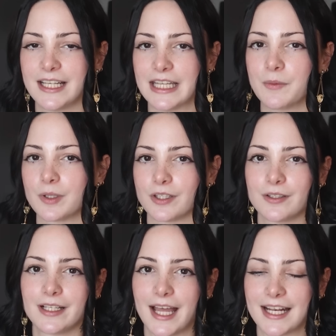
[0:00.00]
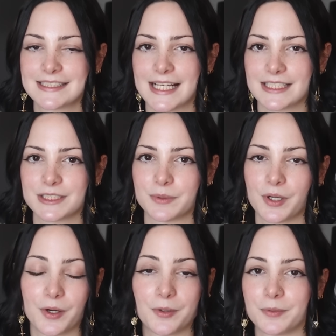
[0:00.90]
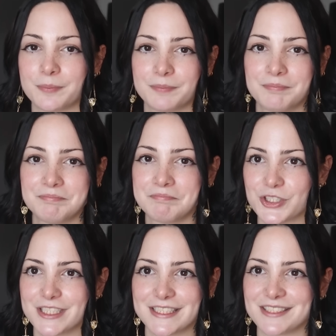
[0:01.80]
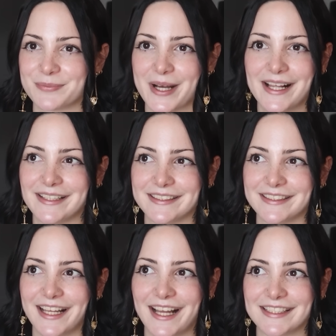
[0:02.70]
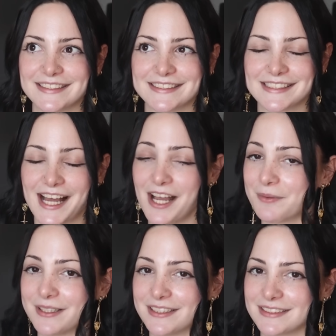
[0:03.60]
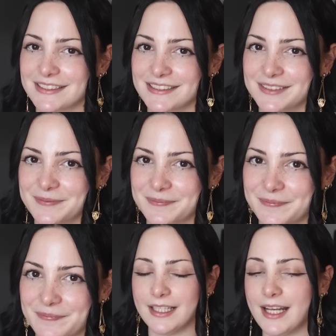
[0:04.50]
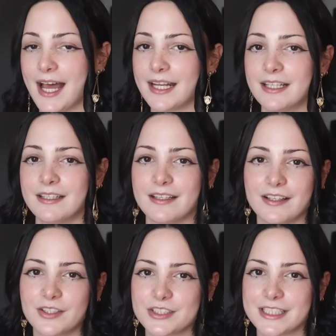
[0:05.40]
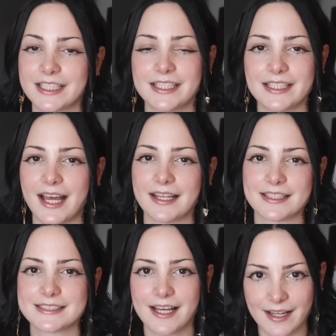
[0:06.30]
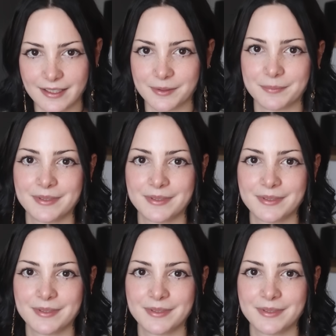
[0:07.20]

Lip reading: and they were learning how to tattoo at home just as well as I was. And I didn't understand it at the time,